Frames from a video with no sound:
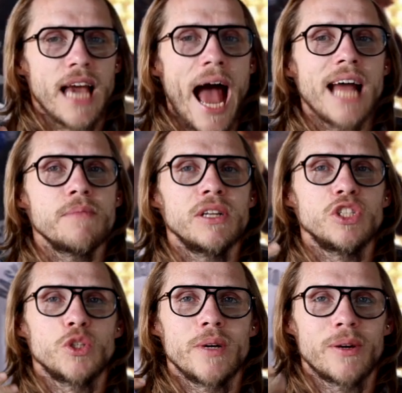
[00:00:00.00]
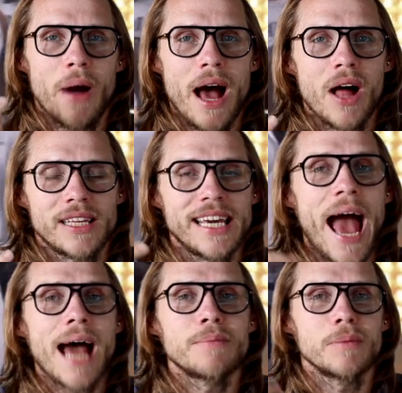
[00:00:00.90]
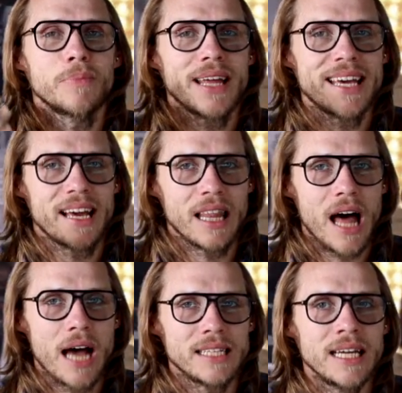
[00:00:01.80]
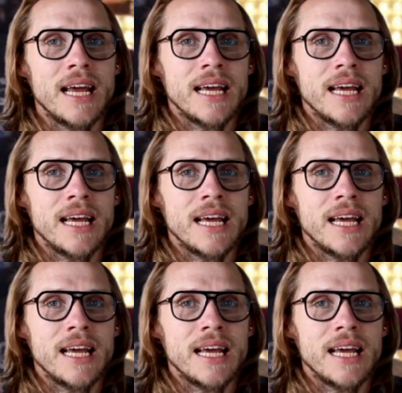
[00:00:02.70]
had been doing well. He had been playing a lot.